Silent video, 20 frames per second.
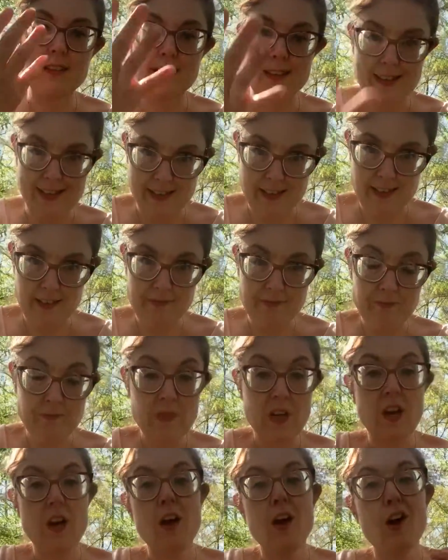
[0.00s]
da-da.
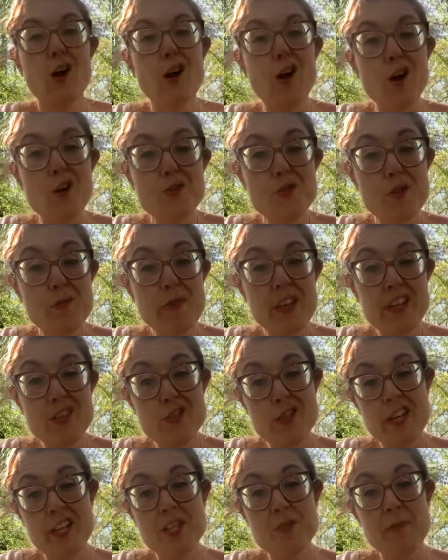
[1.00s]
Also, to be a
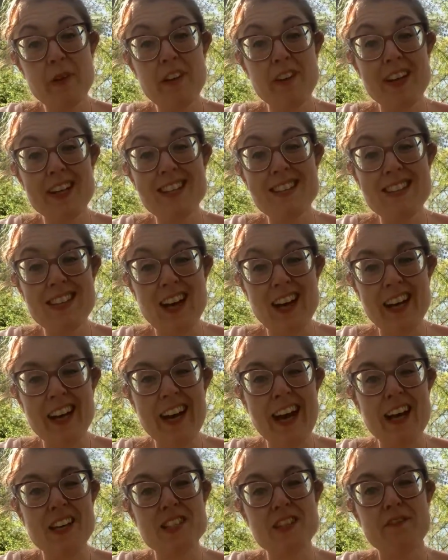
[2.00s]
Shakespearean sonnet, it
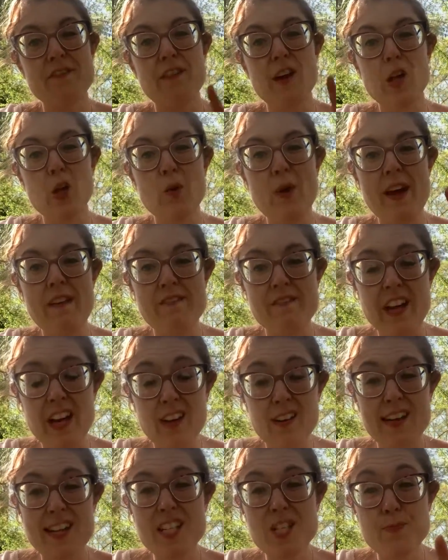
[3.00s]
has to follow a
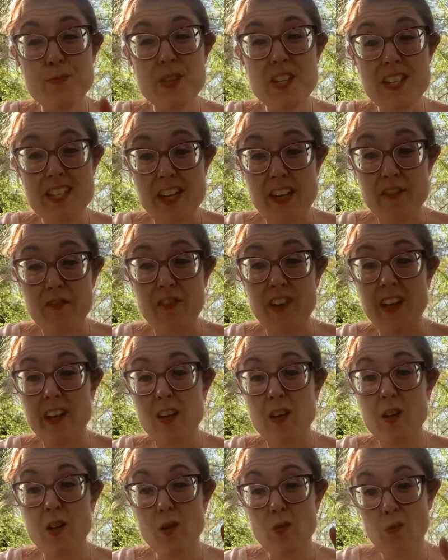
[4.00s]
very specific
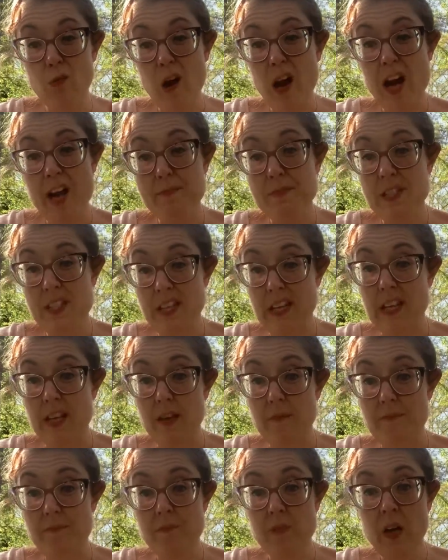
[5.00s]
rhyme
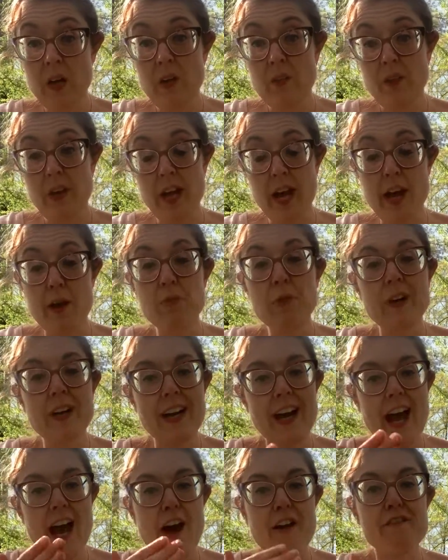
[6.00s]
scheme. Okay, we're going to
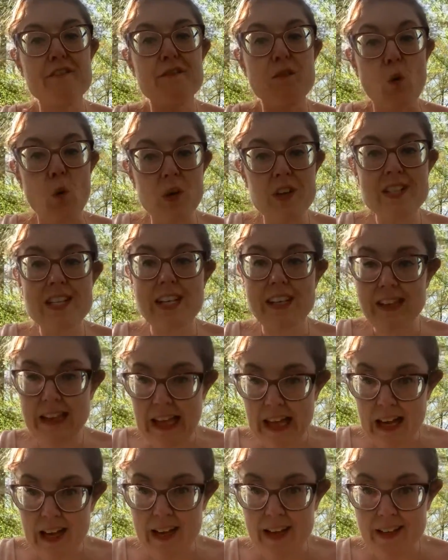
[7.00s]
have 14
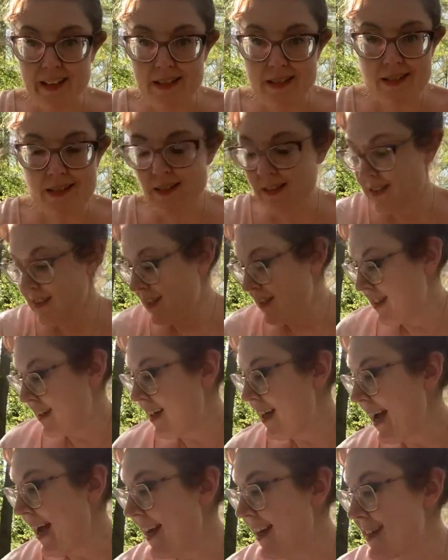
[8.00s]
lines,
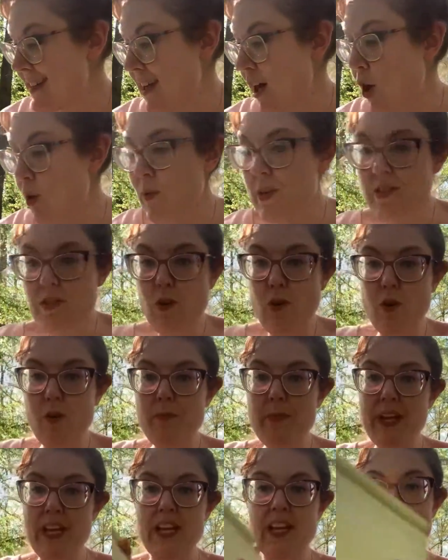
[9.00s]
and it's always going to
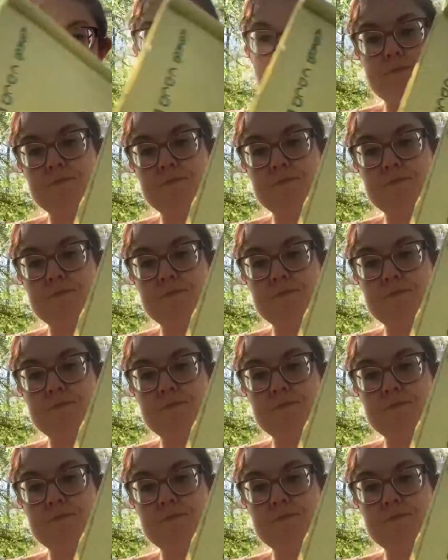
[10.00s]
be